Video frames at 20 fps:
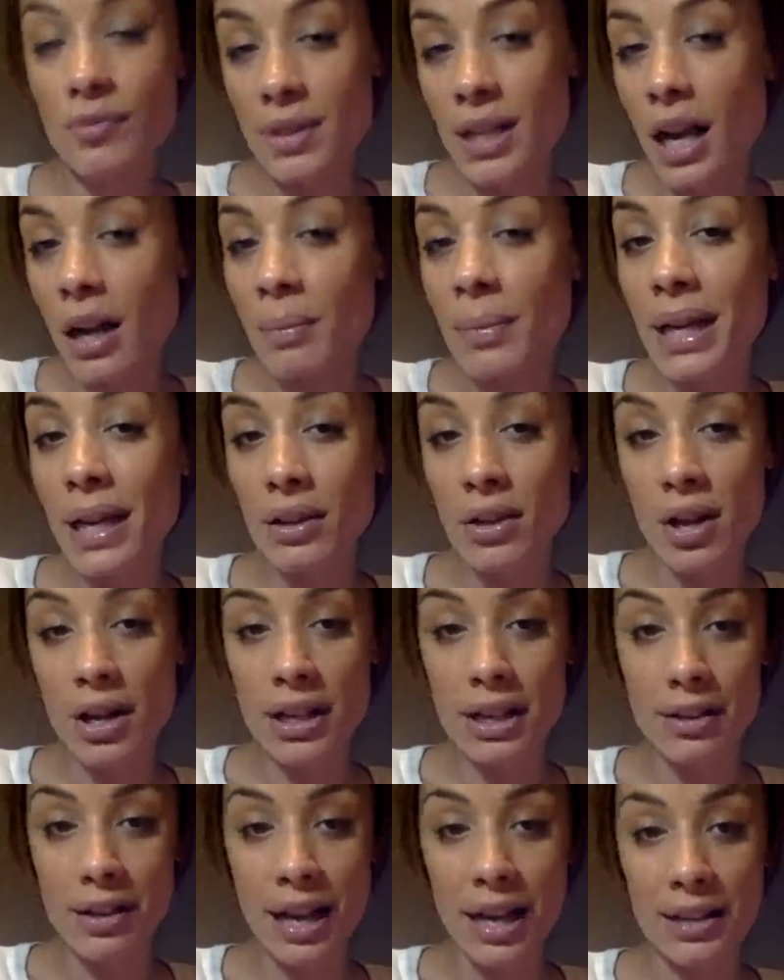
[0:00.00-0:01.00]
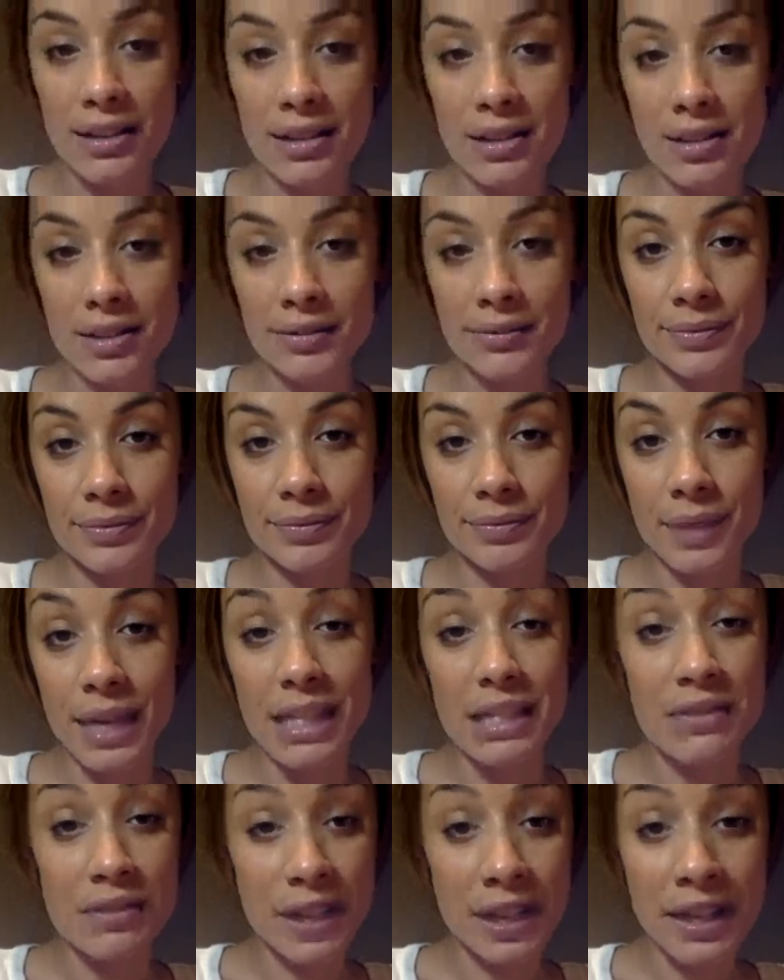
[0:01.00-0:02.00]
Tell me how long it lasts.
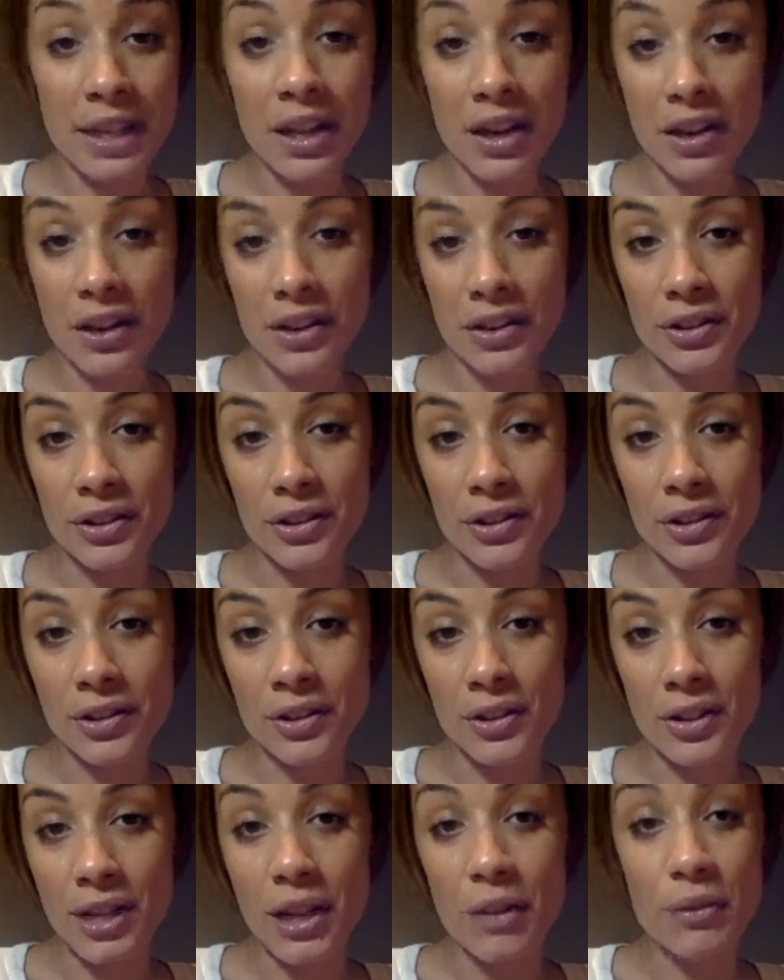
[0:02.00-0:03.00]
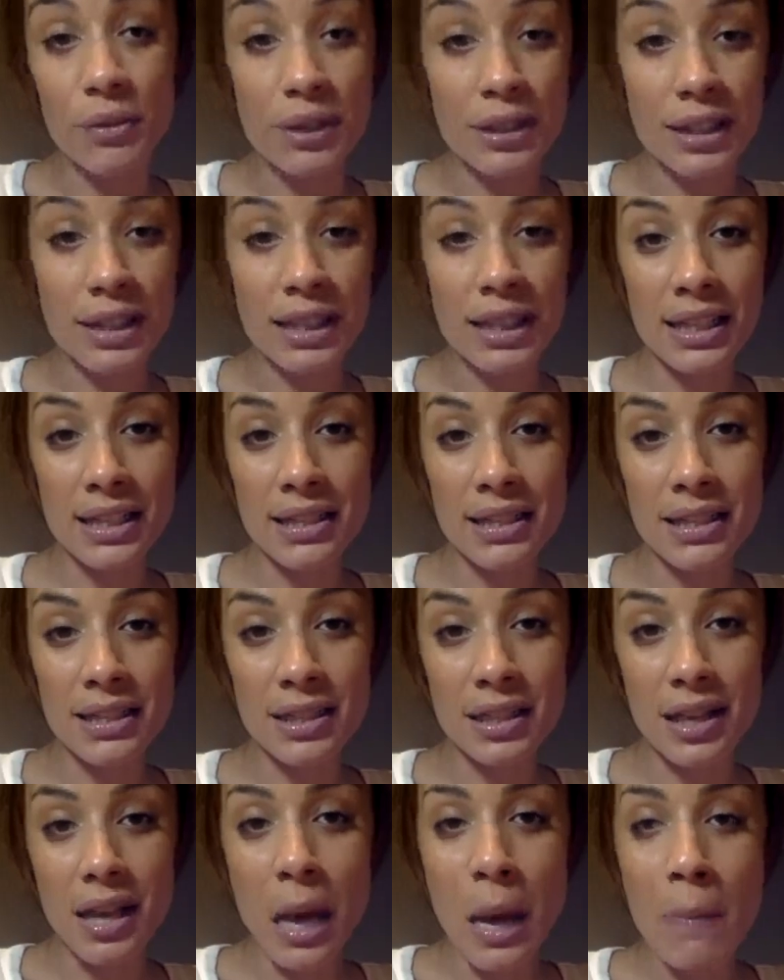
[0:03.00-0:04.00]
It's very hard. It really is.
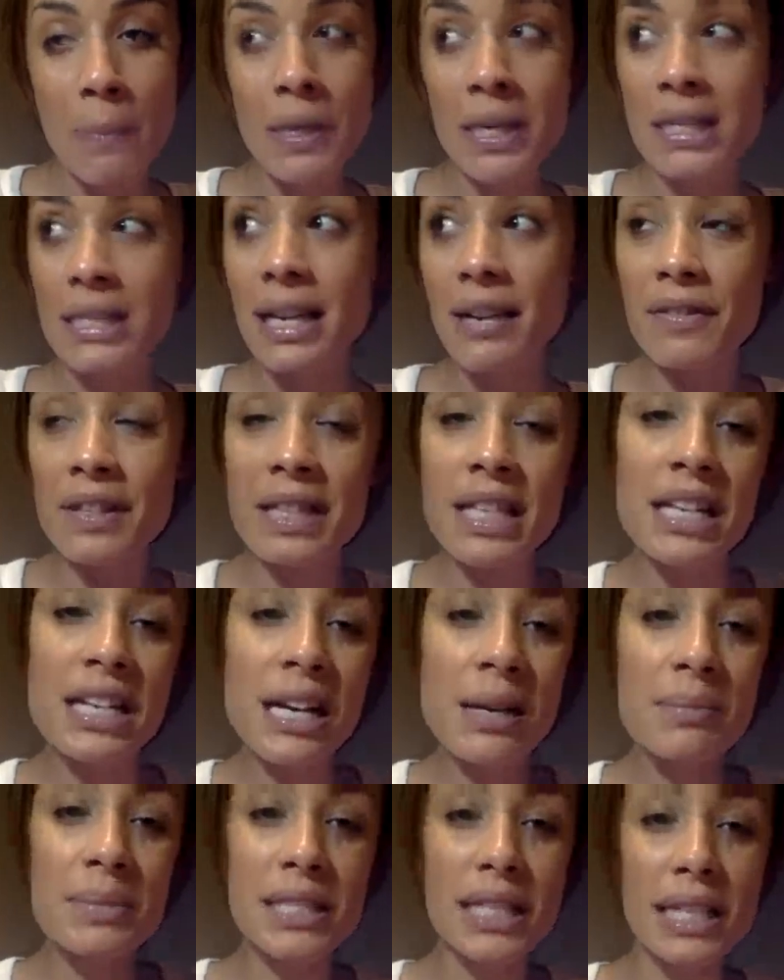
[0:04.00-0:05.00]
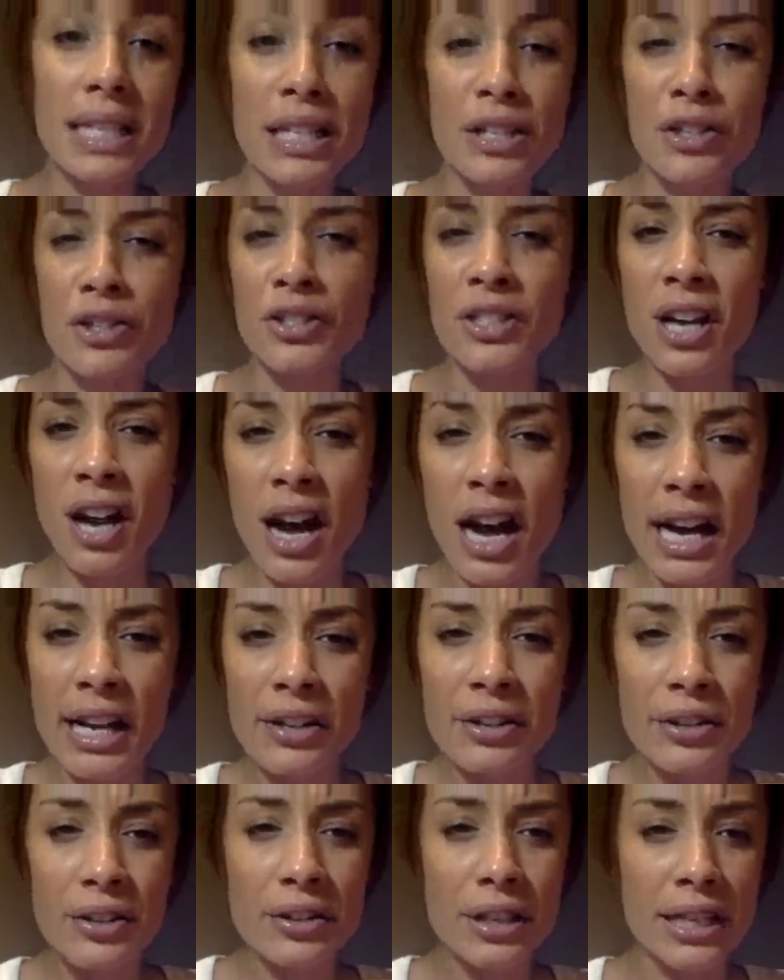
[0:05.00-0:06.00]
Because everything comes in and you're
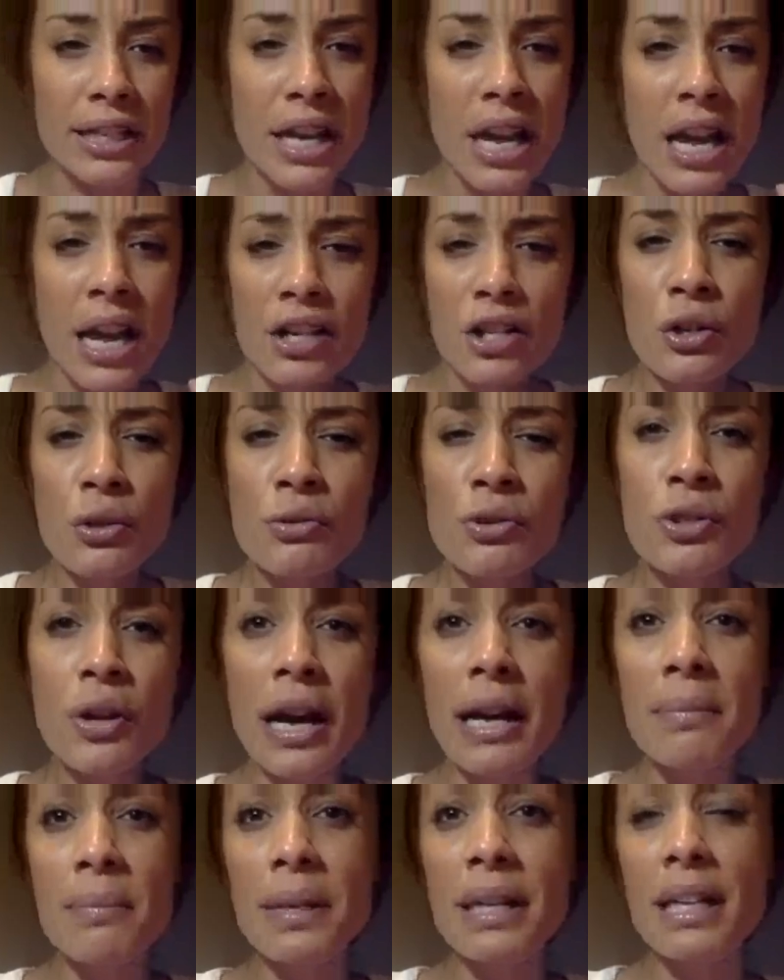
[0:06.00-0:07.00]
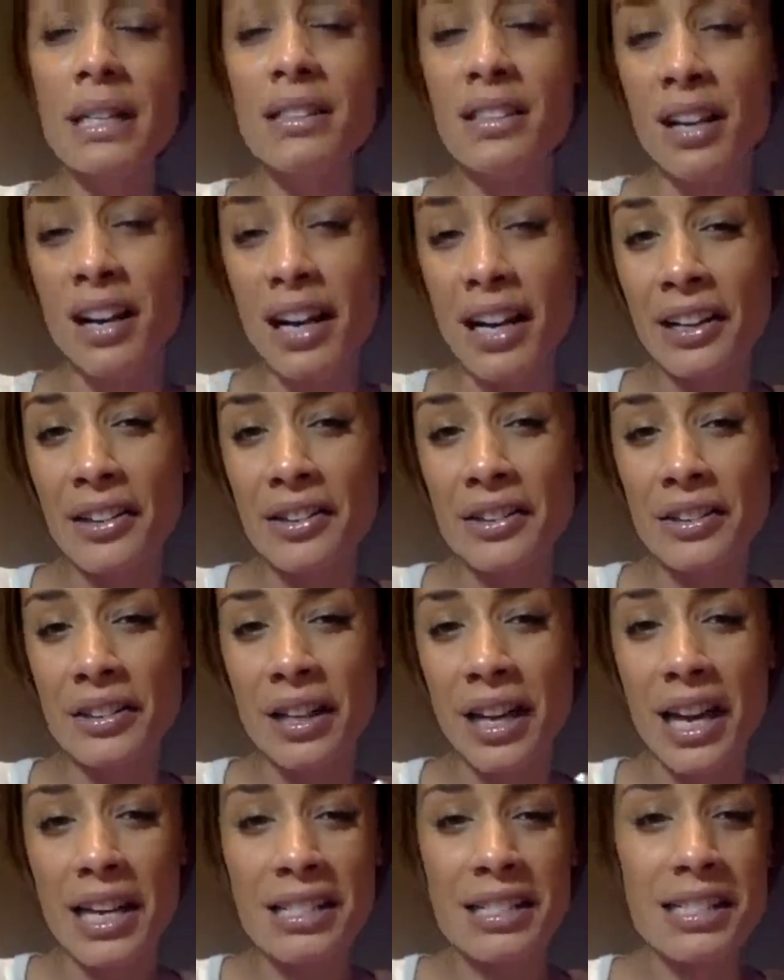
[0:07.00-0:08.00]
tired. And you try being tired
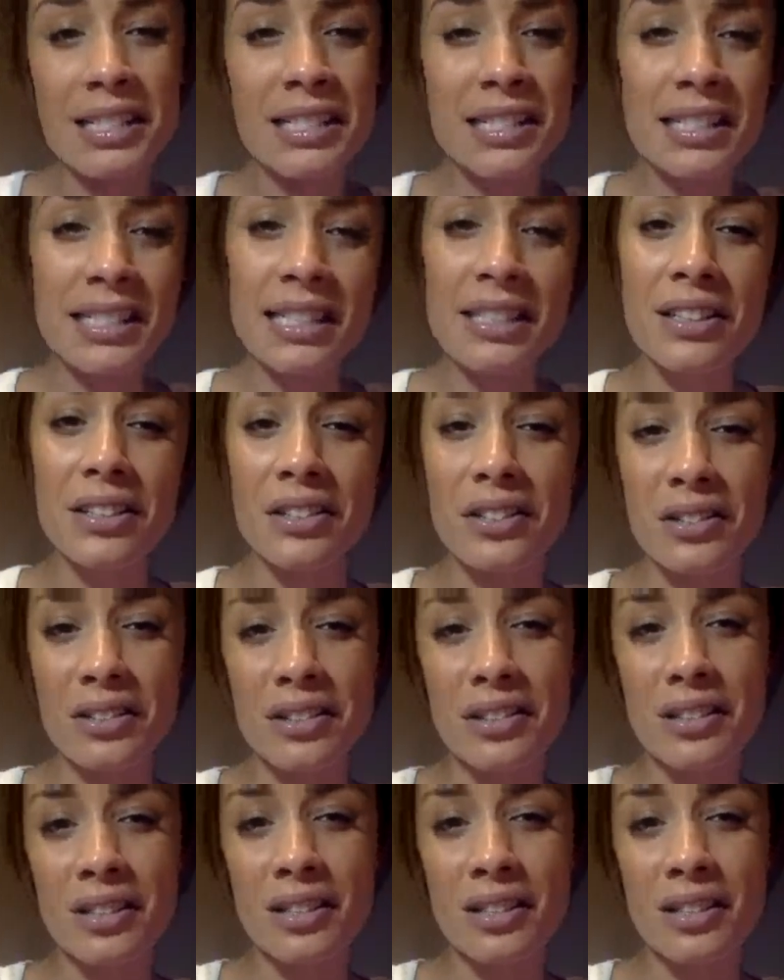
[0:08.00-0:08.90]
and still